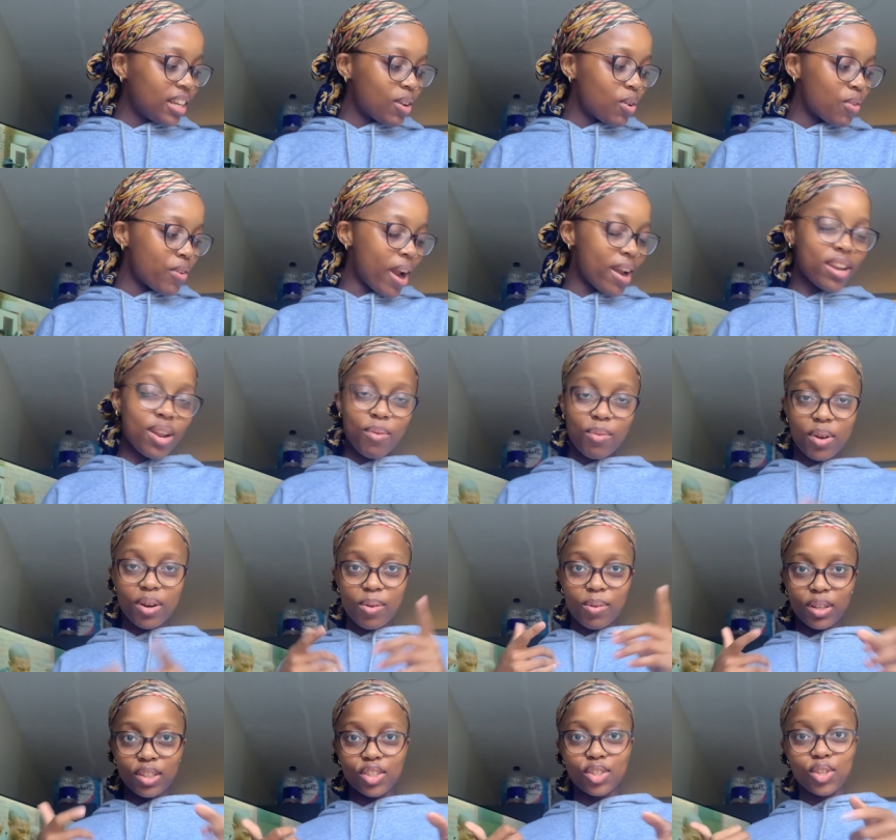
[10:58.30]
Right now, we're
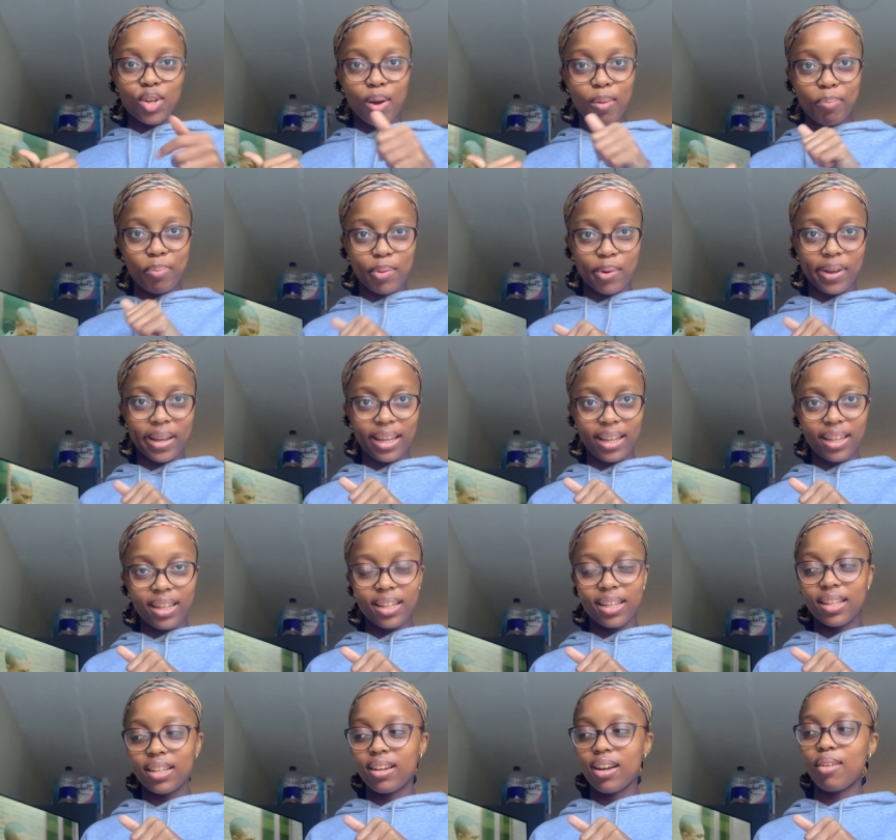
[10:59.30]
gonna watch Top Boy
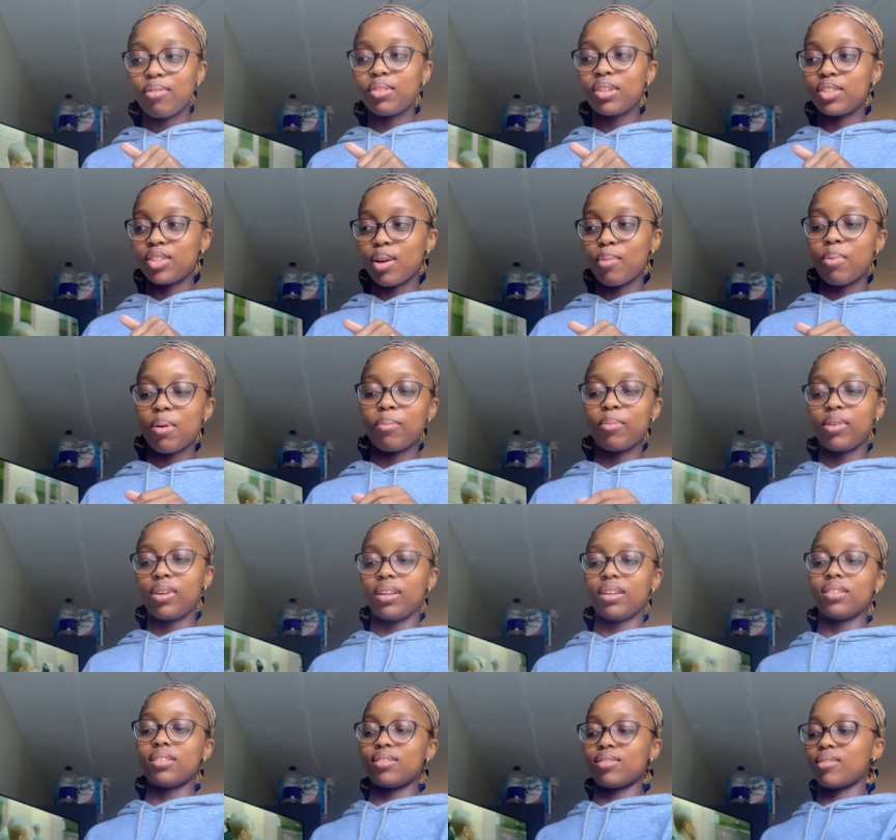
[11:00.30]
after Top Boy, I'm going to
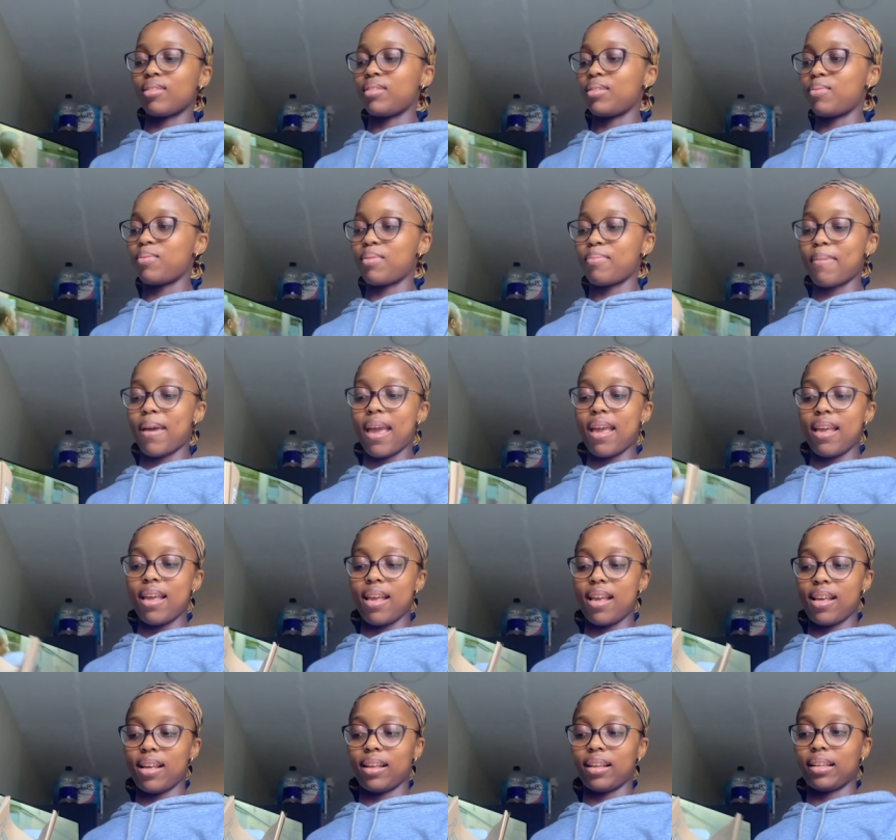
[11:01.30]
get started with my
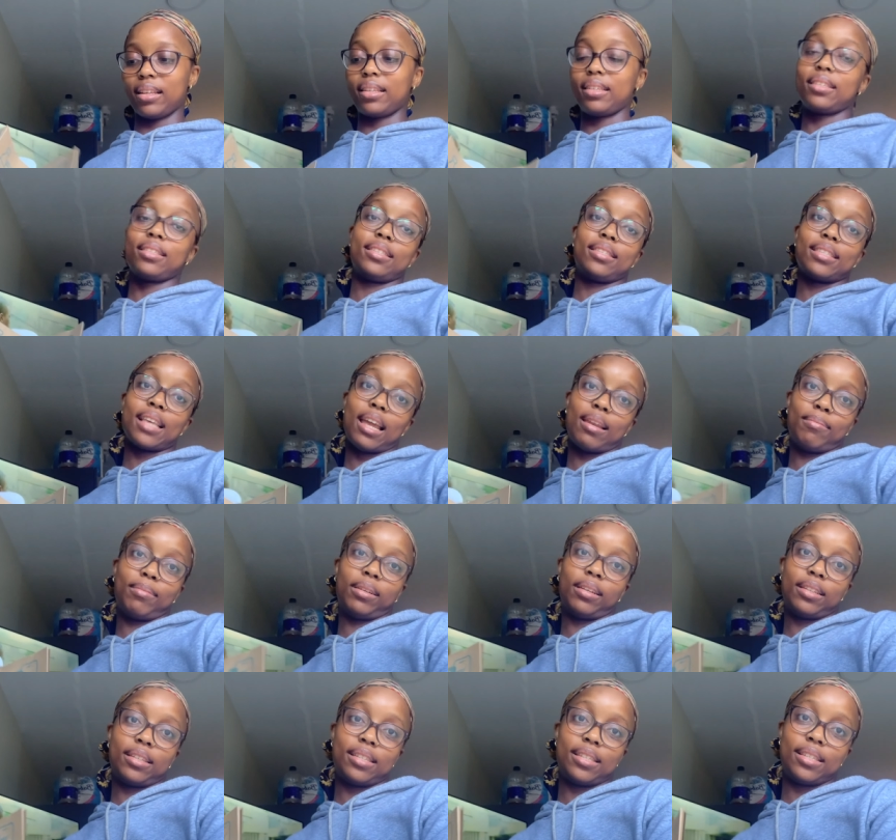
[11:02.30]

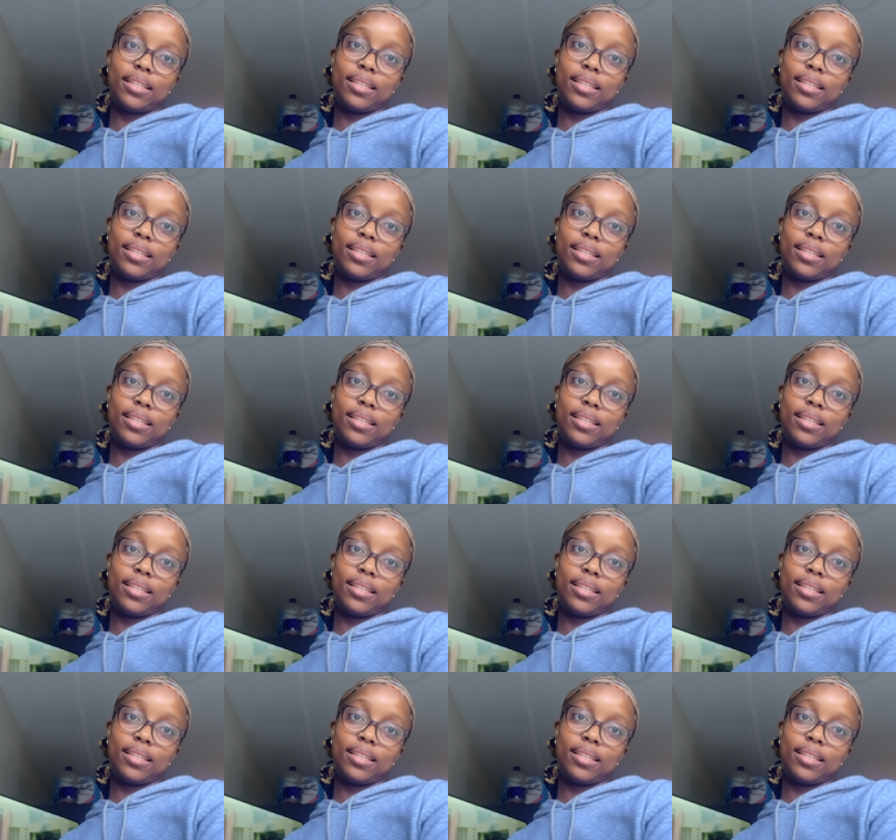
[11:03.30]
assignment.